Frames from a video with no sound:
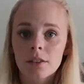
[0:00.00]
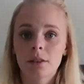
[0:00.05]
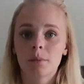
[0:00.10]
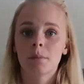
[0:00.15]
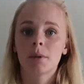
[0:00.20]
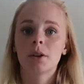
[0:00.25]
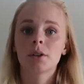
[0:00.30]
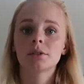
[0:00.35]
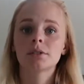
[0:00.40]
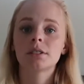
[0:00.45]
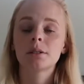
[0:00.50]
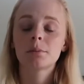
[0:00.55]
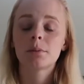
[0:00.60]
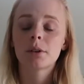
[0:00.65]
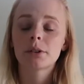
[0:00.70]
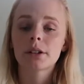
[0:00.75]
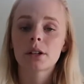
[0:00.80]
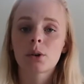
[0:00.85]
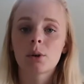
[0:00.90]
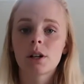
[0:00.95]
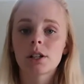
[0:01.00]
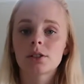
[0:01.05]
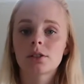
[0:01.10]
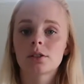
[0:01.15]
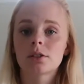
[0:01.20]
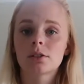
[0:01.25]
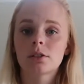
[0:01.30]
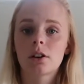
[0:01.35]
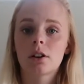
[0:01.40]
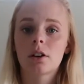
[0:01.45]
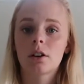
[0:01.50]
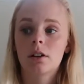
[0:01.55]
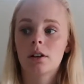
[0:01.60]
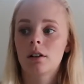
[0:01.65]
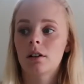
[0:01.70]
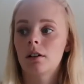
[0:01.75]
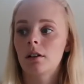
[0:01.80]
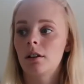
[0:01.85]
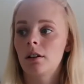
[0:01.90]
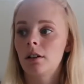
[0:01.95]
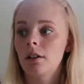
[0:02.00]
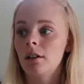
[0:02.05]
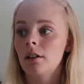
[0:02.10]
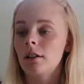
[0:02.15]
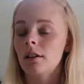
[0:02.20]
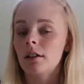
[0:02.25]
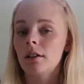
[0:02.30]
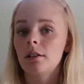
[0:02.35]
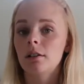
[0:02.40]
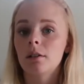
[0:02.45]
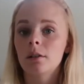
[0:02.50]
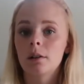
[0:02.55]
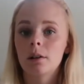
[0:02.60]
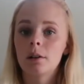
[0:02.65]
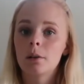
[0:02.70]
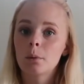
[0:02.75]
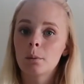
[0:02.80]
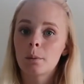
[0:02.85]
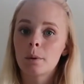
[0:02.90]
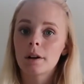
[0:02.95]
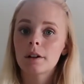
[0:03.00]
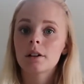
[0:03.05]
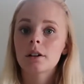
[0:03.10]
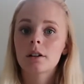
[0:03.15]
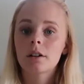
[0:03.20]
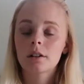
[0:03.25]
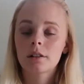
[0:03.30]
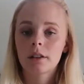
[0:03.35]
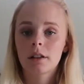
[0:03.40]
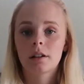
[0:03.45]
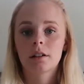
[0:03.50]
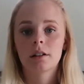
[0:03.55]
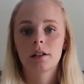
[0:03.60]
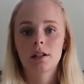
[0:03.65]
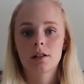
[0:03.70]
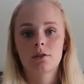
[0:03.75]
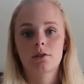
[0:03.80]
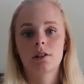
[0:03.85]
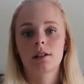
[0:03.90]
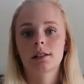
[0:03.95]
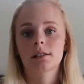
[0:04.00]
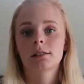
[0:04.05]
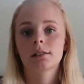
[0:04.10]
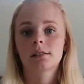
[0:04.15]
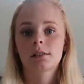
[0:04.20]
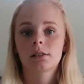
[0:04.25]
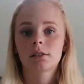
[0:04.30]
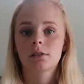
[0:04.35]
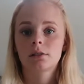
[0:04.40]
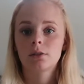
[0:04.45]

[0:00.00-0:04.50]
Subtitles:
The most important questions are, what are their interests?